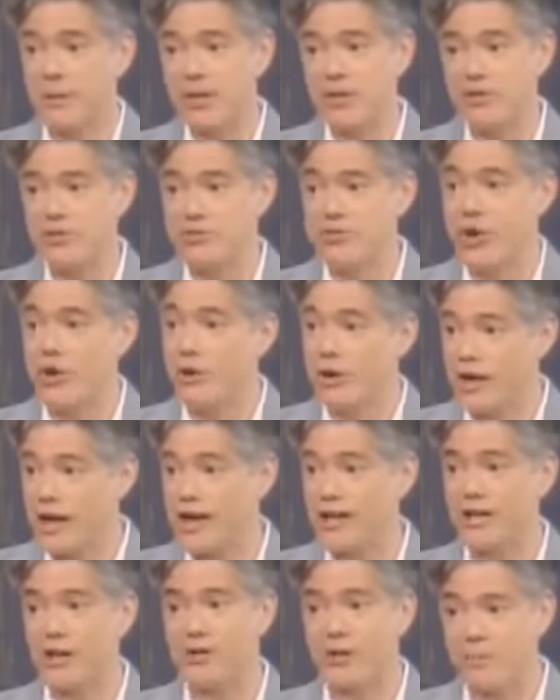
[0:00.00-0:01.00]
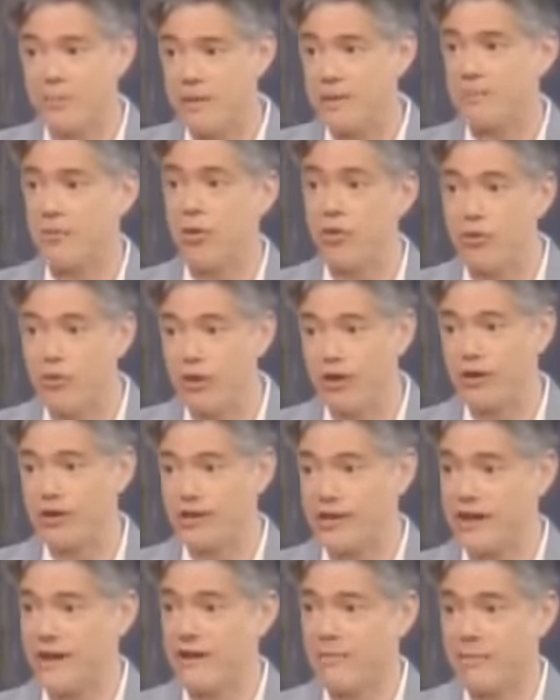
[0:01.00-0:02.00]
but you know and I know that people who
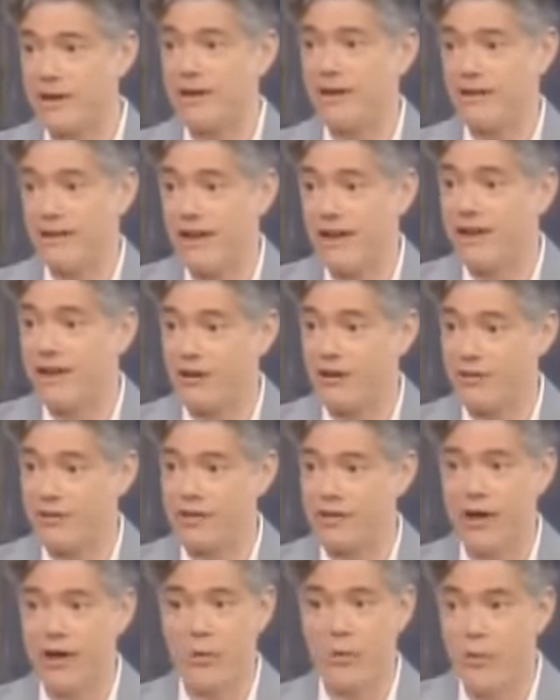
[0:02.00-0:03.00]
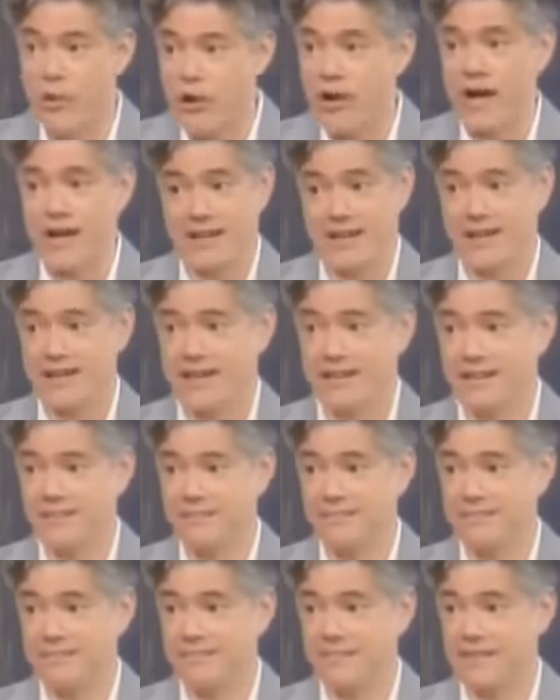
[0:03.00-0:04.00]
really care about our health, we're not eating
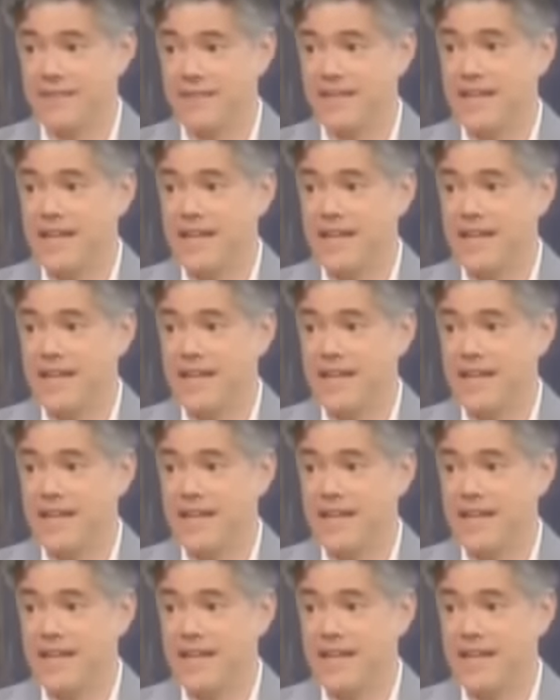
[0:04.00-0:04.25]
them.